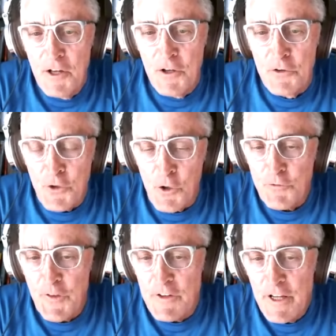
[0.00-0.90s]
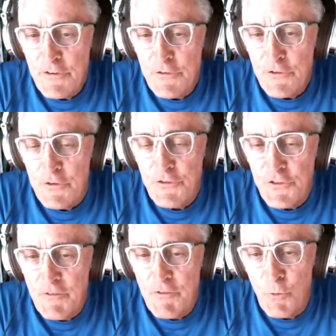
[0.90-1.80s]
So for the next
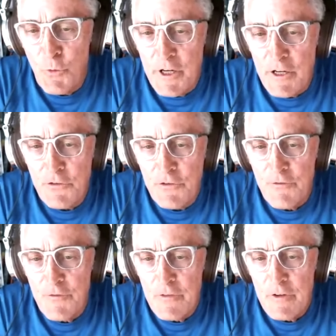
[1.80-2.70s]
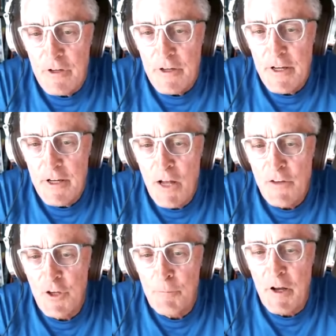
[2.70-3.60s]
seven weeks, he
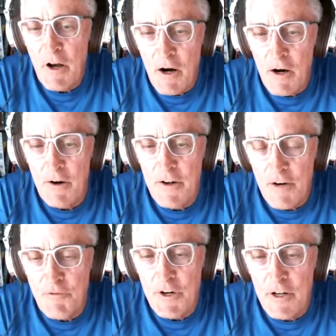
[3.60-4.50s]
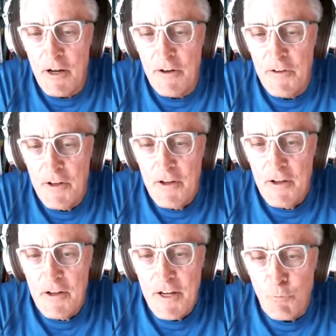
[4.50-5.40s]
had something hard every day.
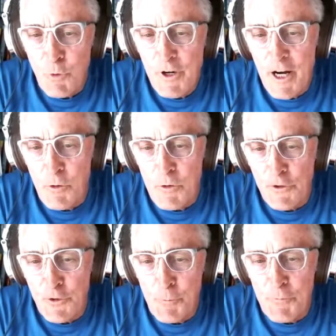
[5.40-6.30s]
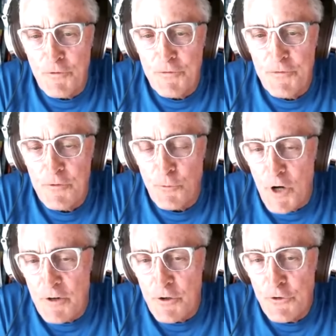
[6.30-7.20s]
He'd work out with a group of
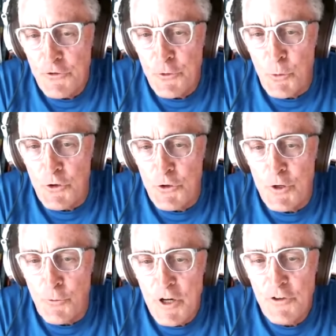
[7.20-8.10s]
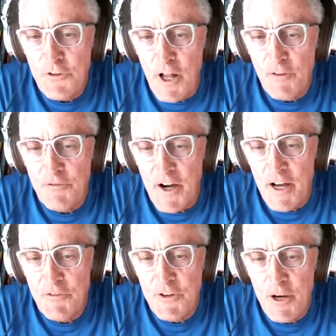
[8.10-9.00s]
runners who were doing a race like
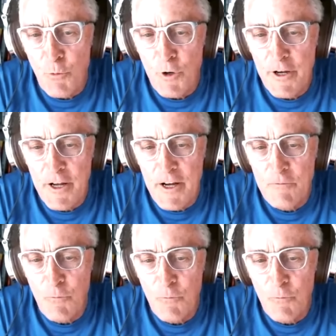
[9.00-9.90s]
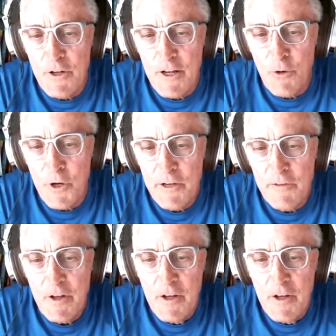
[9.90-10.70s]
5K workout one day a week.